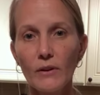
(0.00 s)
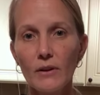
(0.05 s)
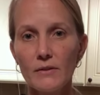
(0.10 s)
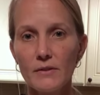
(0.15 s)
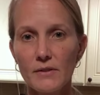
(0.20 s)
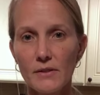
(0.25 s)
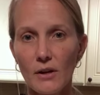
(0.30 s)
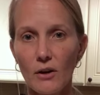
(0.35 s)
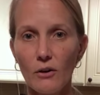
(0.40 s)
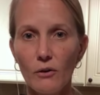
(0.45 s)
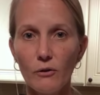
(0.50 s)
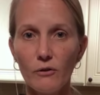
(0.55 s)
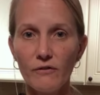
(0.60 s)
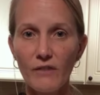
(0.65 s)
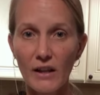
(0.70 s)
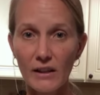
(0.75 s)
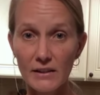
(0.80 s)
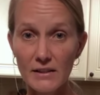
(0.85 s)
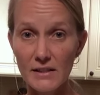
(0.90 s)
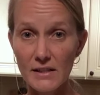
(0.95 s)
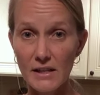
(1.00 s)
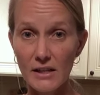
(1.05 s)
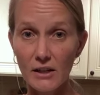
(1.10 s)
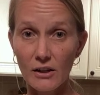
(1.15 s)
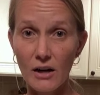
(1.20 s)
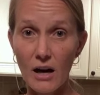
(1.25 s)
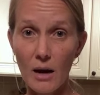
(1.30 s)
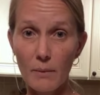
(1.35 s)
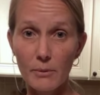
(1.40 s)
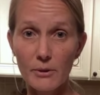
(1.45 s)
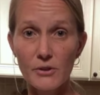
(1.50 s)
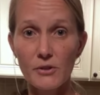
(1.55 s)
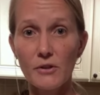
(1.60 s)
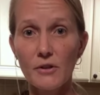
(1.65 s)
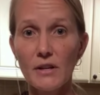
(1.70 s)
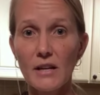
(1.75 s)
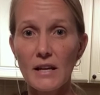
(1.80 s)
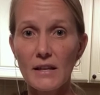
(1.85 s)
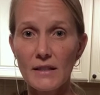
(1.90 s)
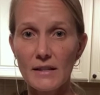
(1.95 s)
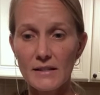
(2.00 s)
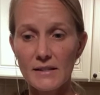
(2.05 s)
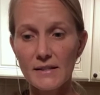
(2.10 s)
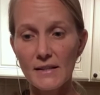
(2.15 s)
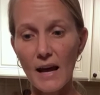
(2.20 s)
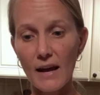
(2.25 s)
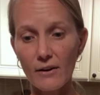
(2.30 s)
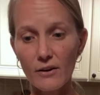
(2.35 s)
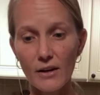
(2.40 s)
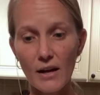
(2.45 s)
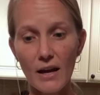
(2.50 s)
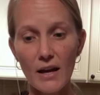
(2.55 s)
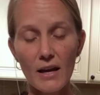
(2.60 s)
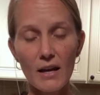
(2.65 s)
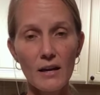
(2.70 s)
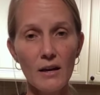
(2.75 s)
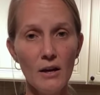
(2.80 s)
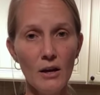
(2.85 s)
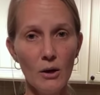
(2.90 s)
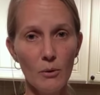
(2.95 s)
So volunteer opportunity this Saturday,